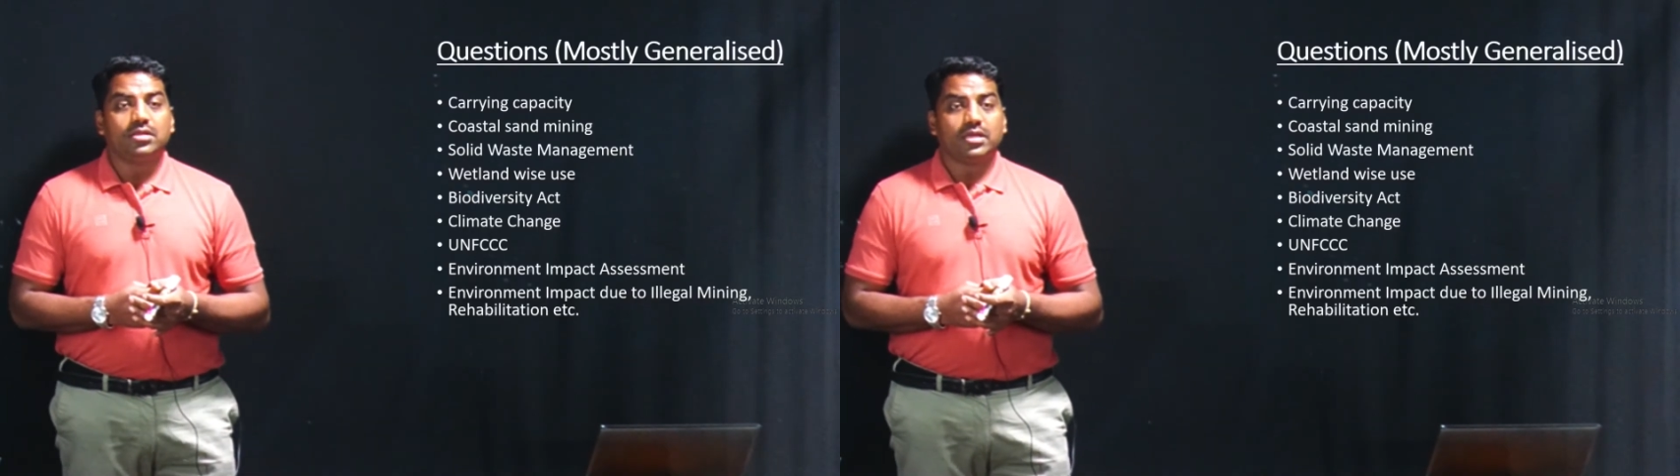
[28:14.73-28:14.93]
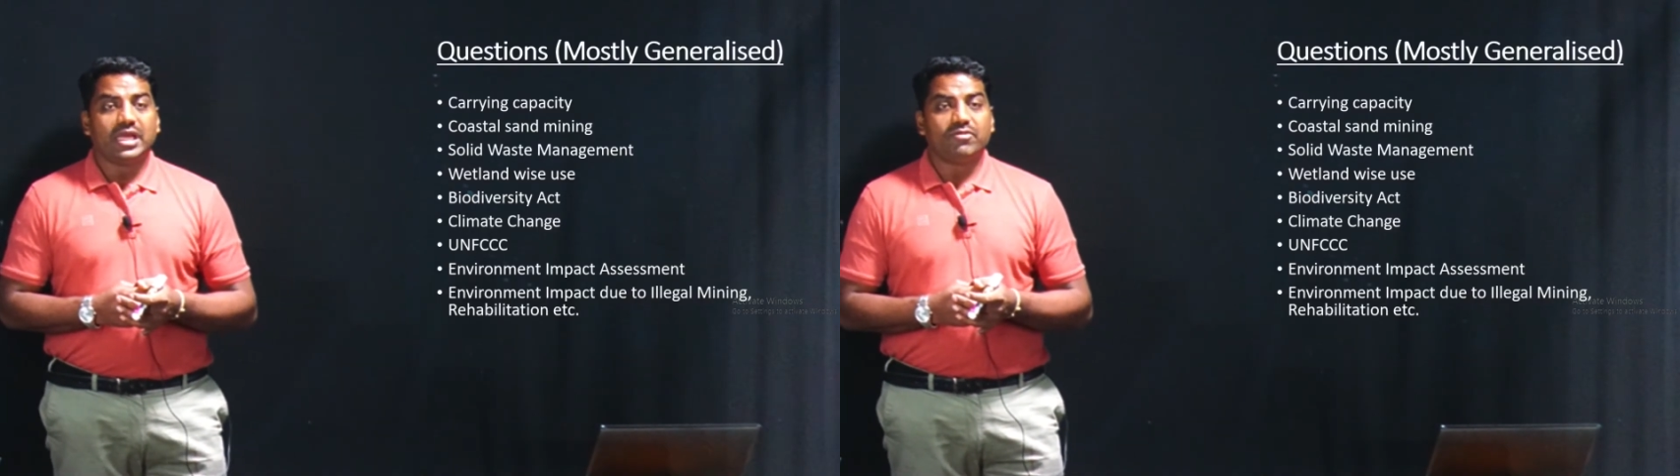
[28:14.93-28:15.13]

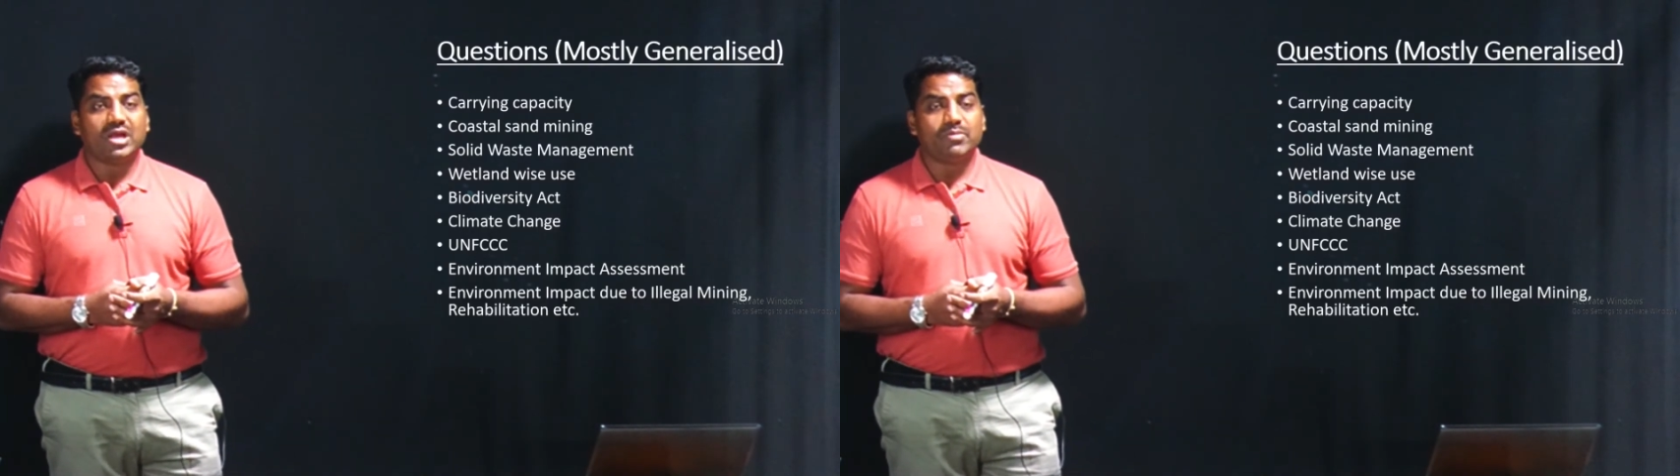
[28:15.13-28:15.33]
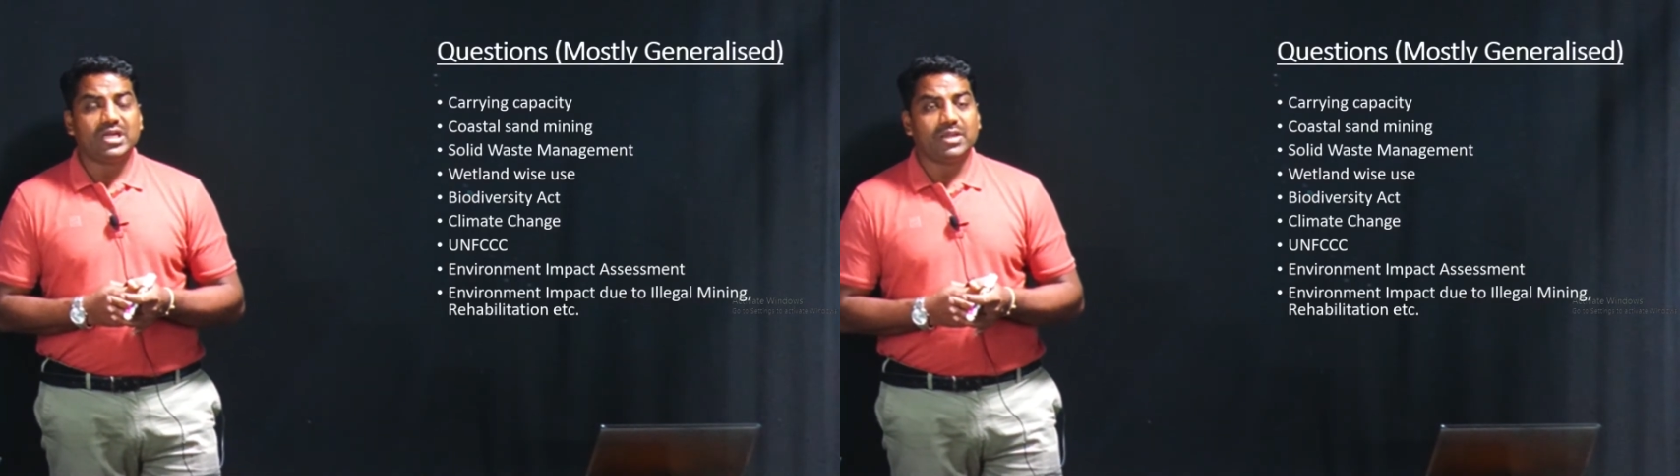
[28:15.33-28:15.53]

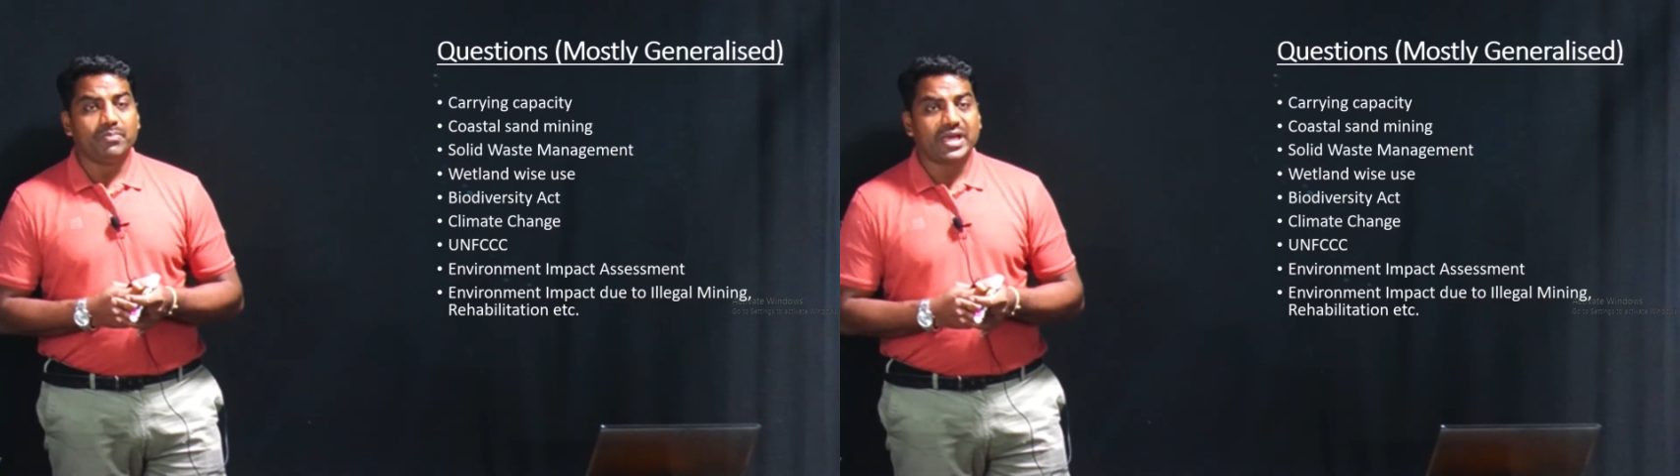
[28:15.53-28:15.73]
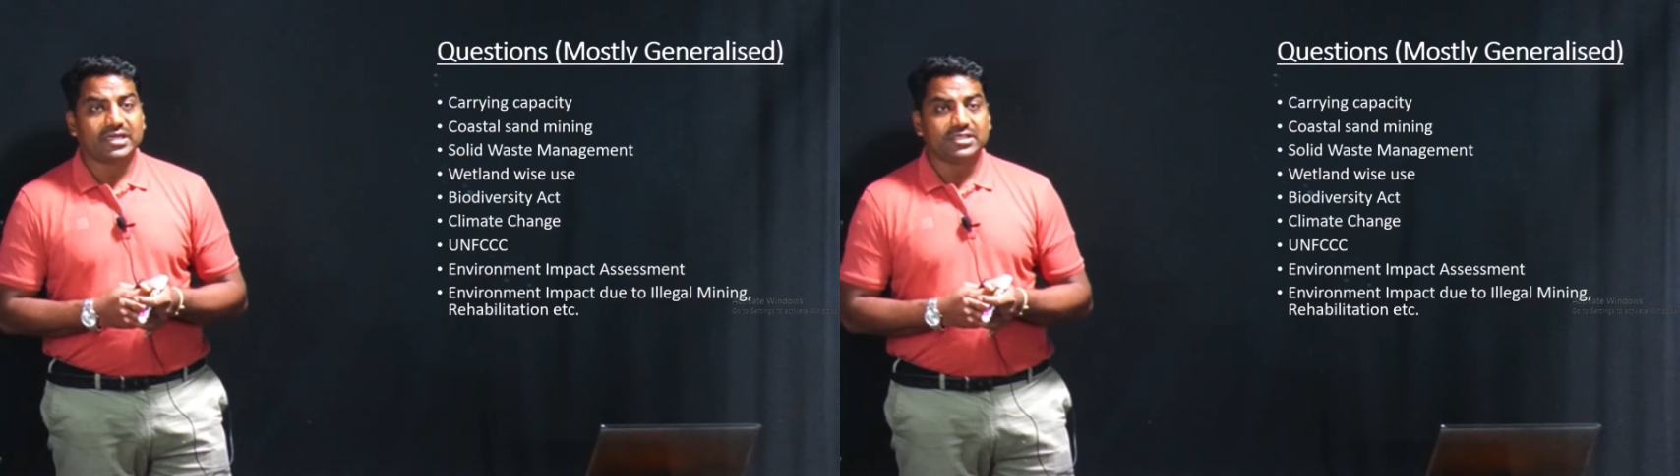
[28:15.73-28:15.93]
environment
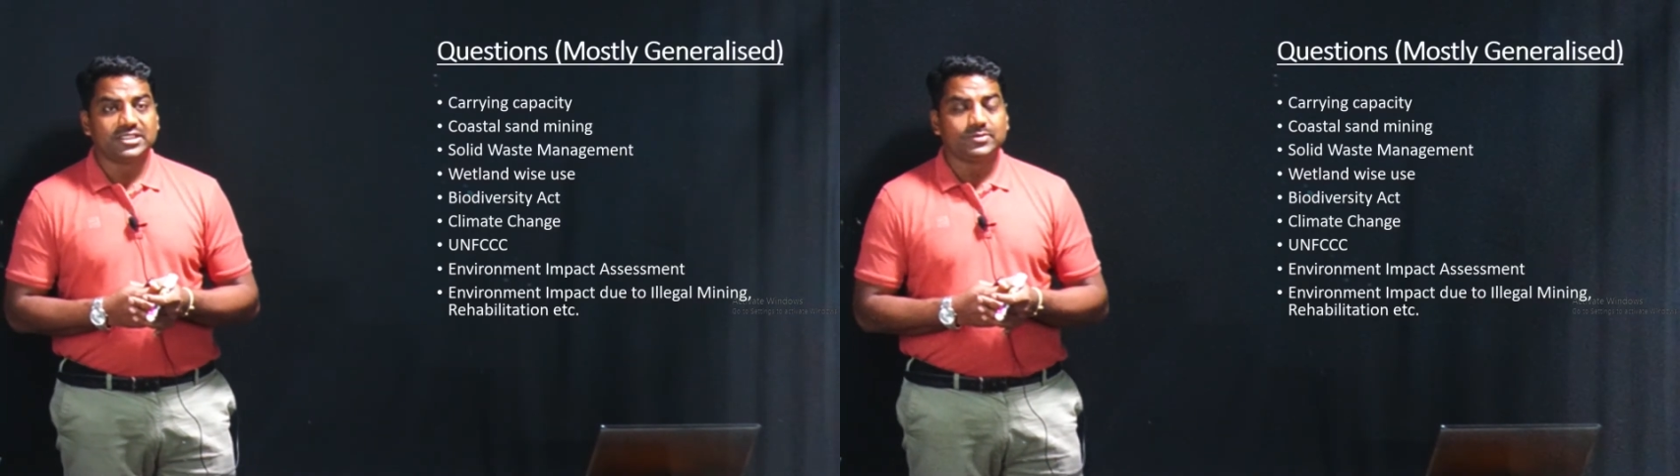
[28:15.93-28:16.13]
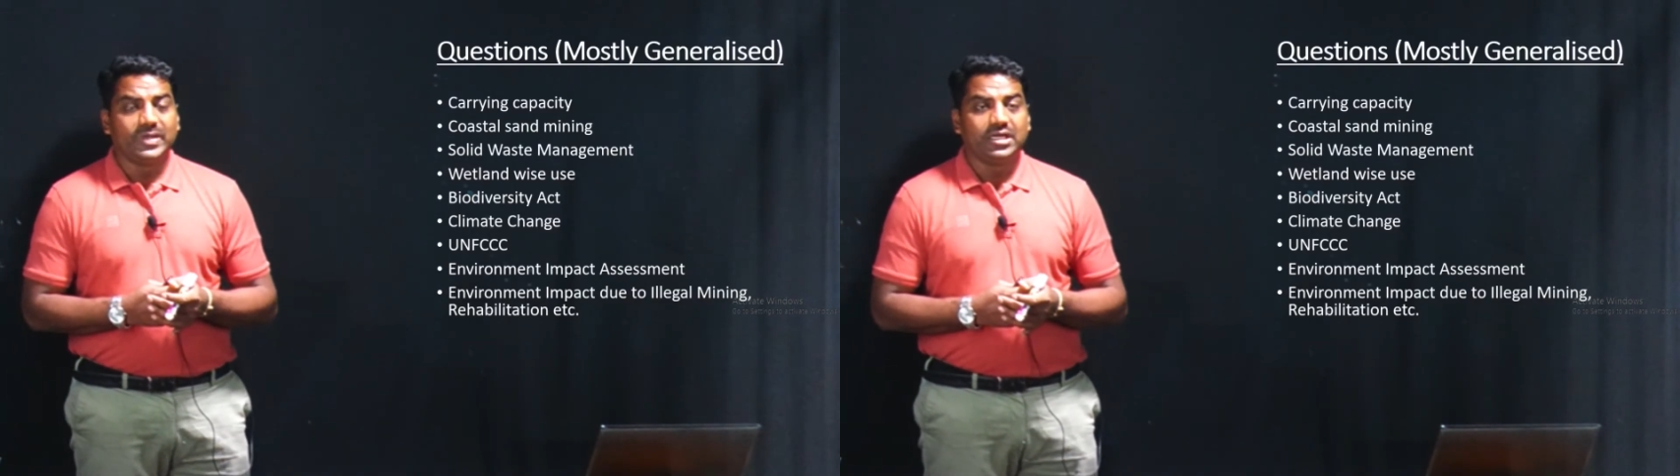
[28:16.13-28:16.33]
impact
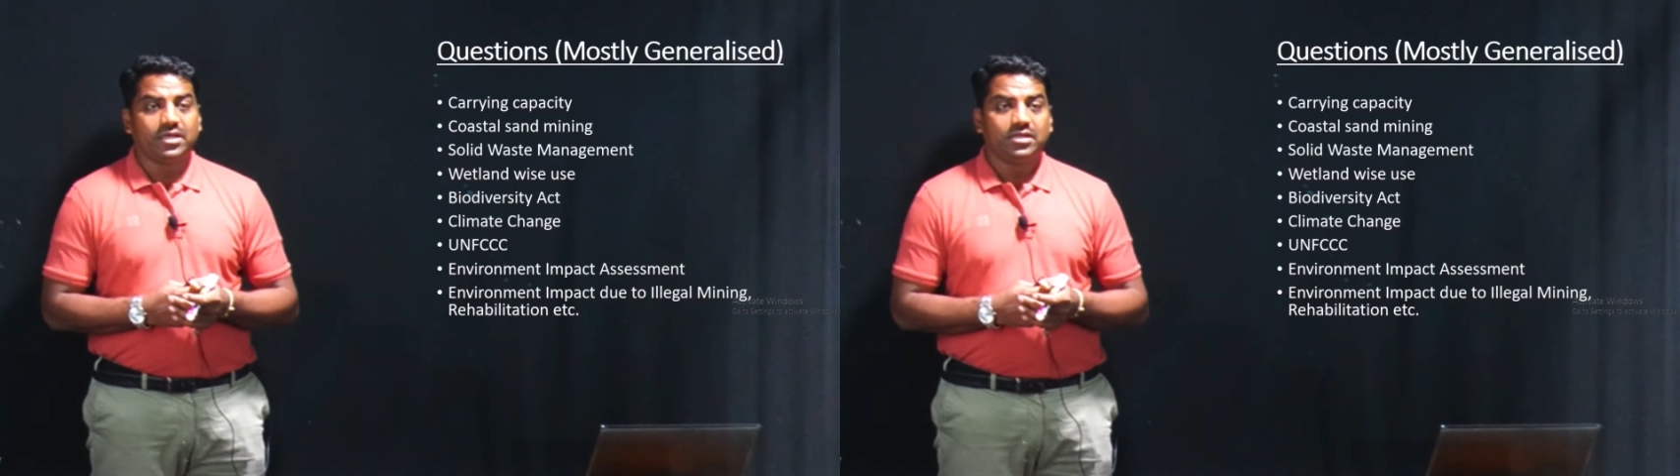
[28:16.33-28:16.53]
assessment,